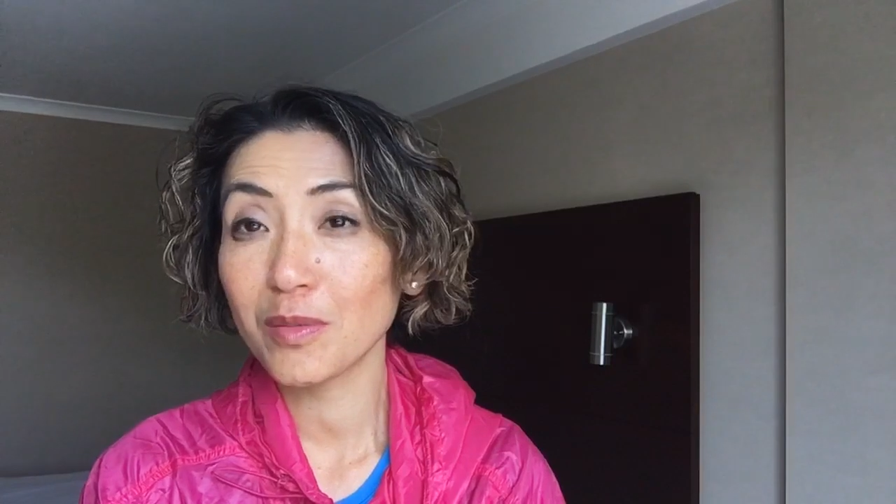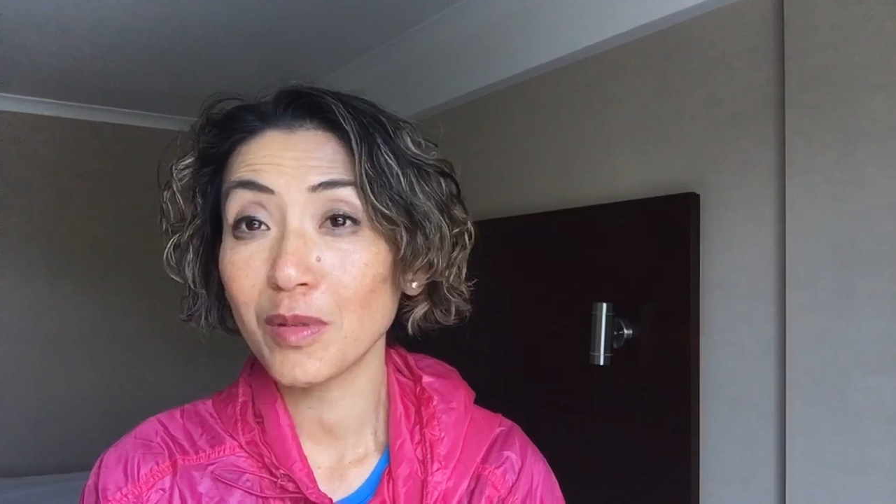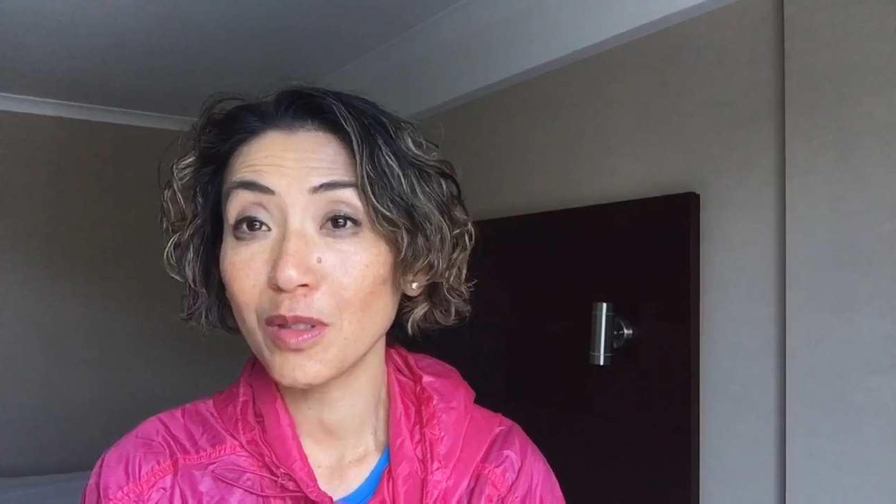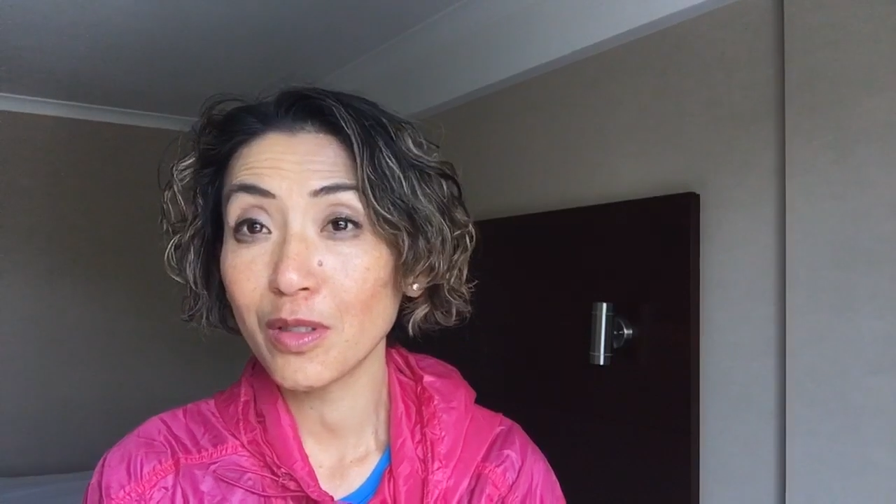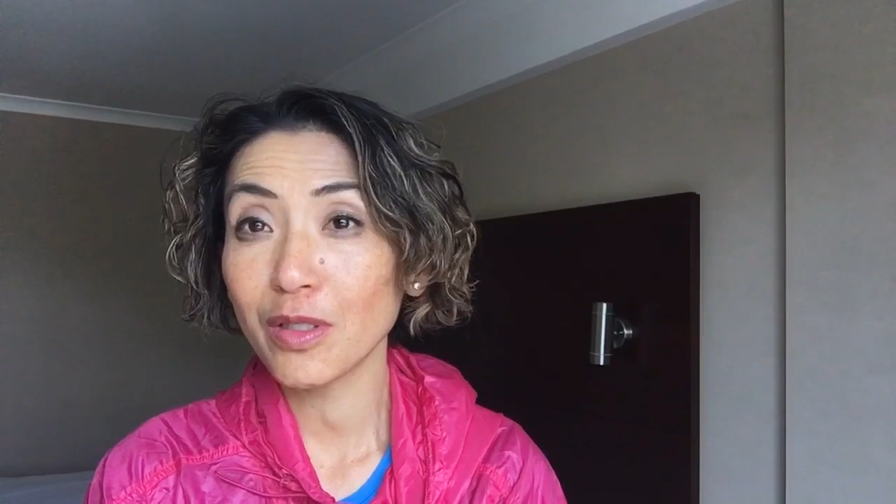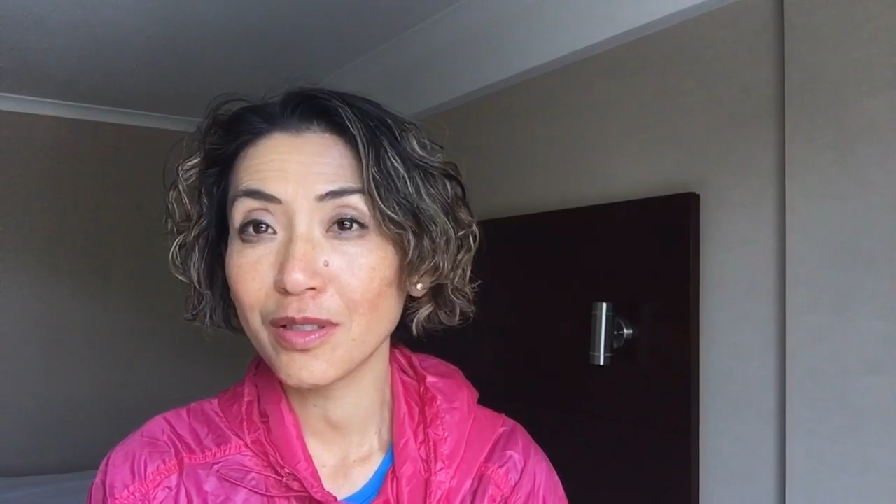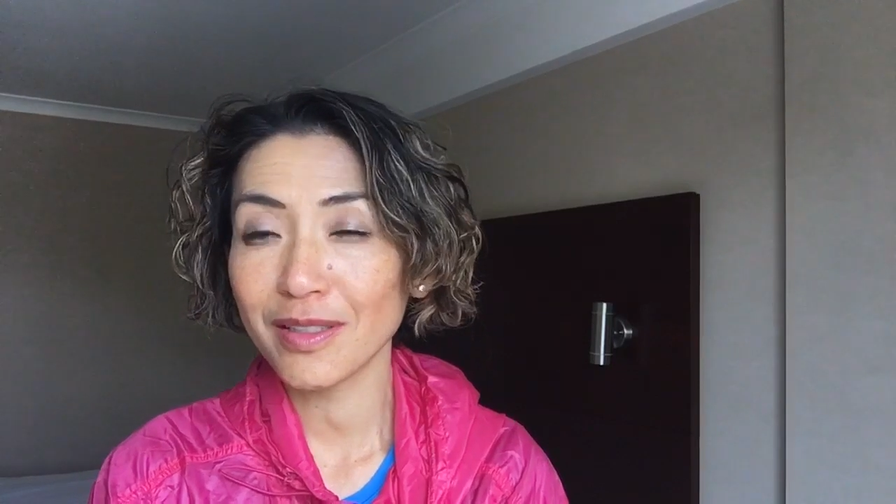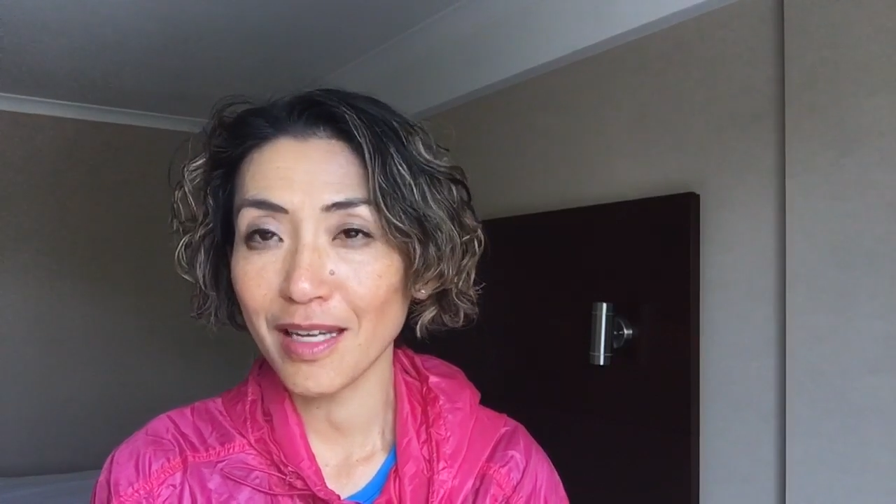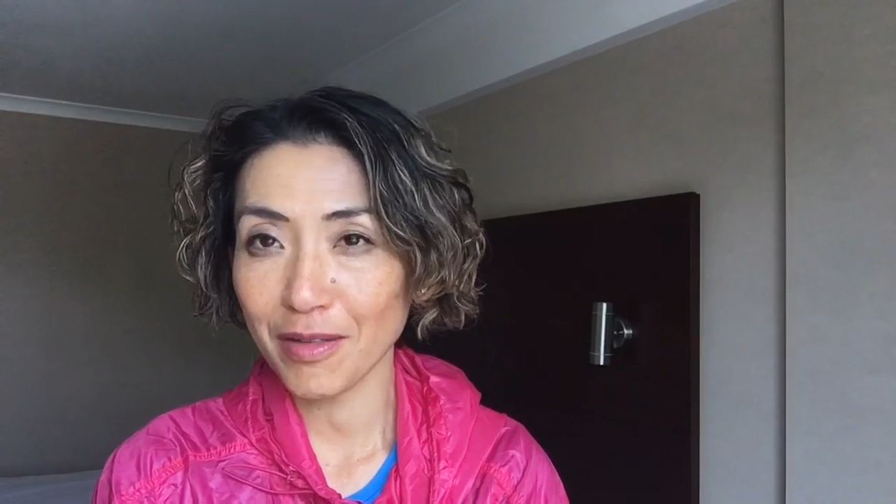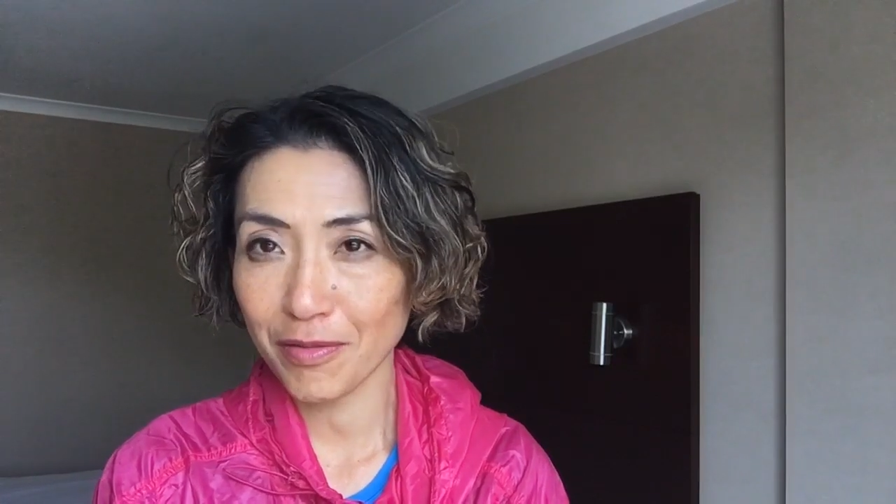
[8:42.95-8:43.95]
learned
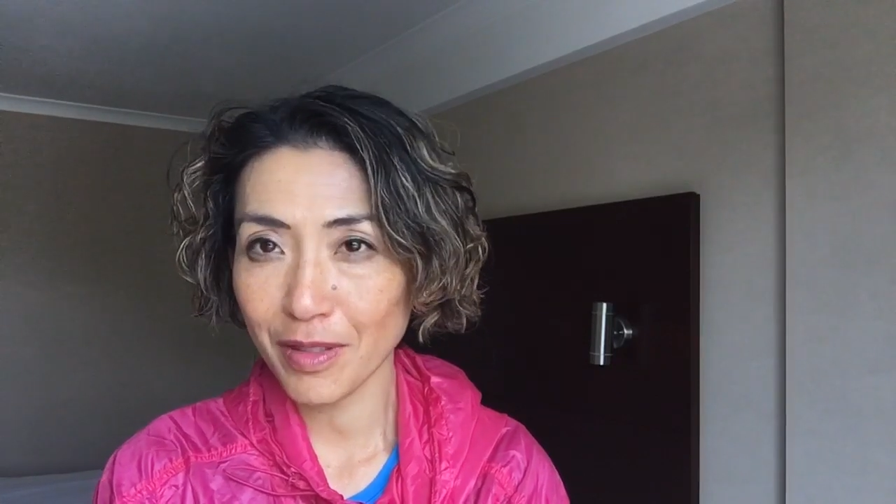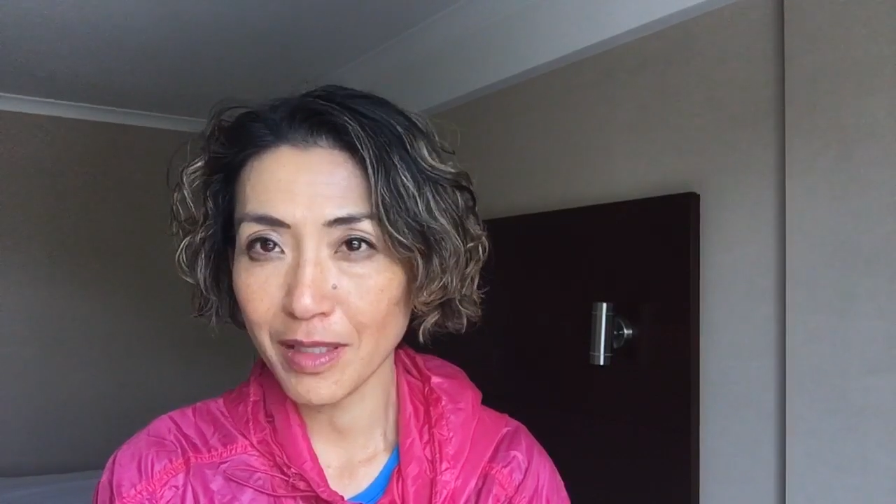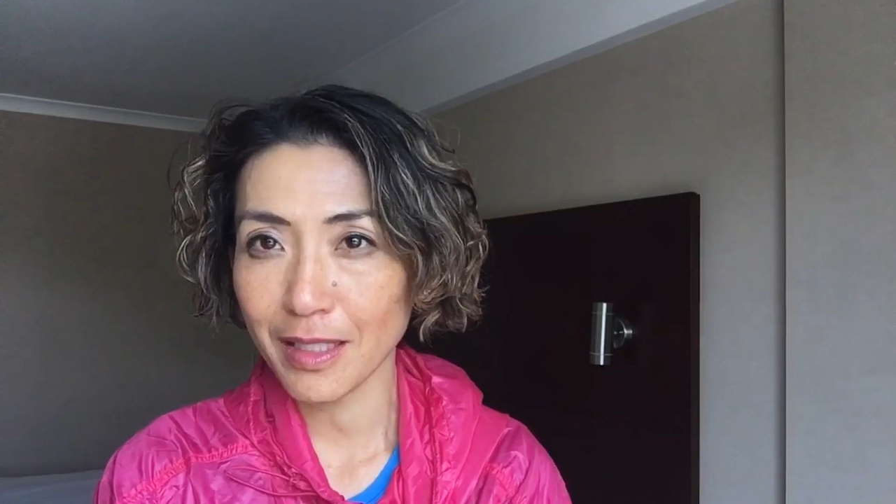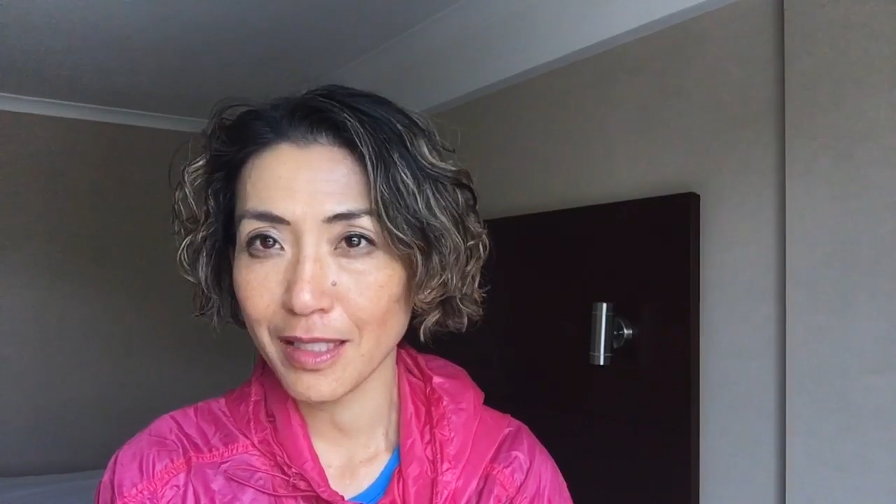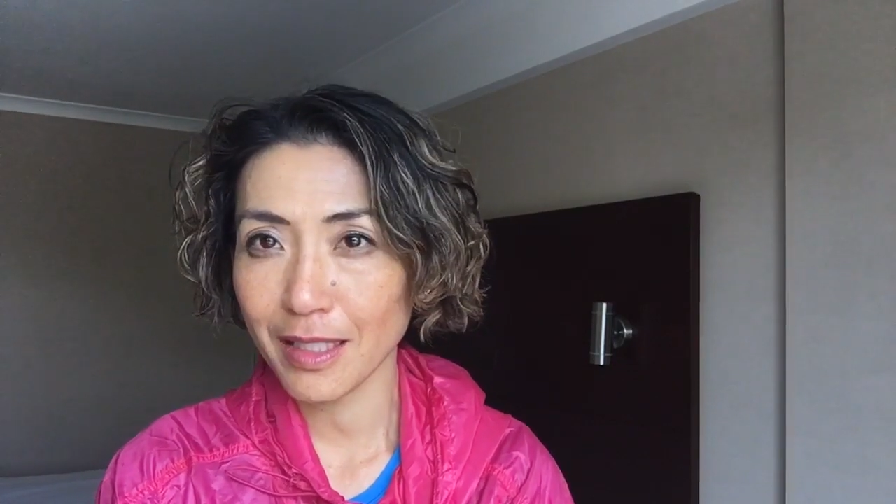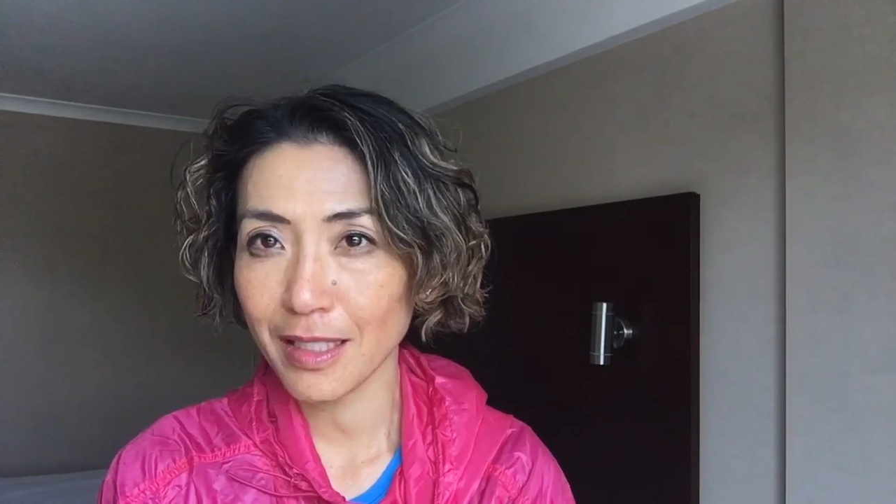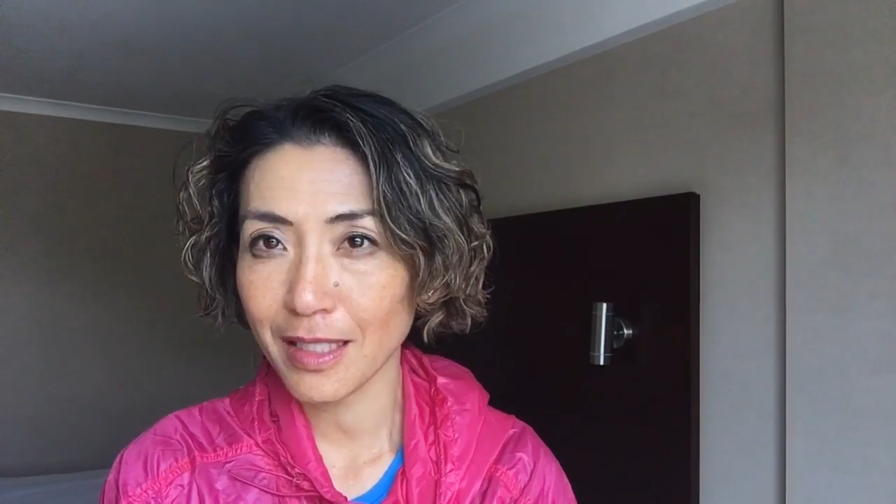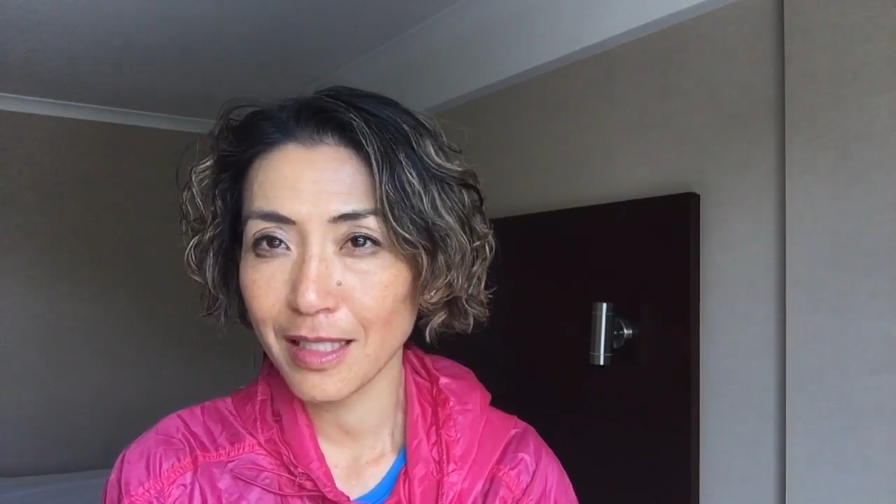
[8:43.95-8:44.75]
that feeling.